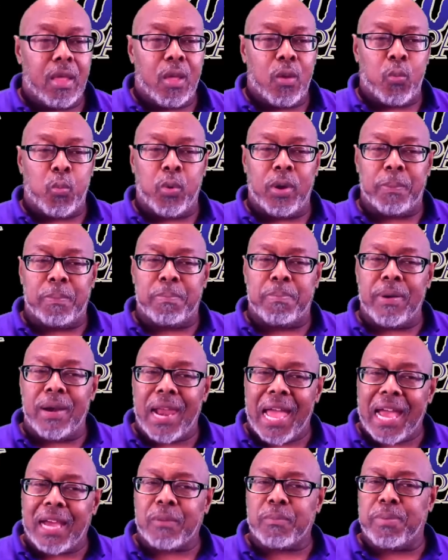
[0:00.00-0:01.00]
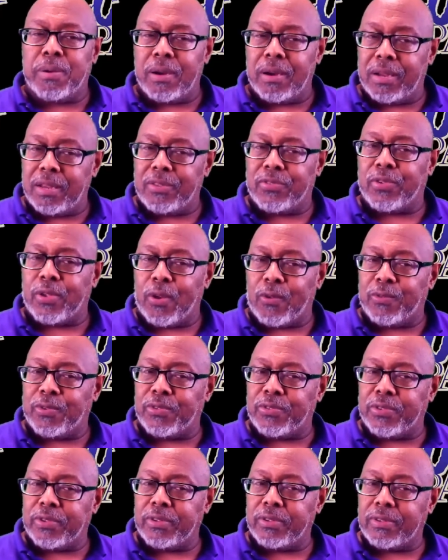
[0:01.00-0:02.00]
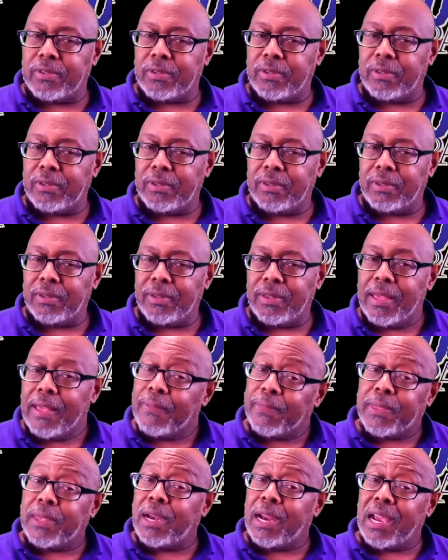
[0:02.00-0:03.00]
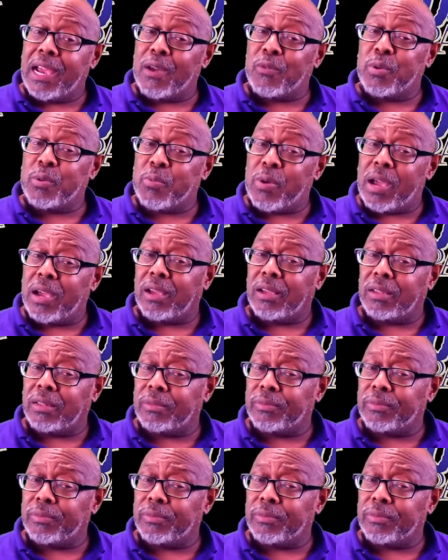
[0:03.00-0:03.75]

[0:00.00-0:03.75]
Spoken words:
with black police officers than I have with white.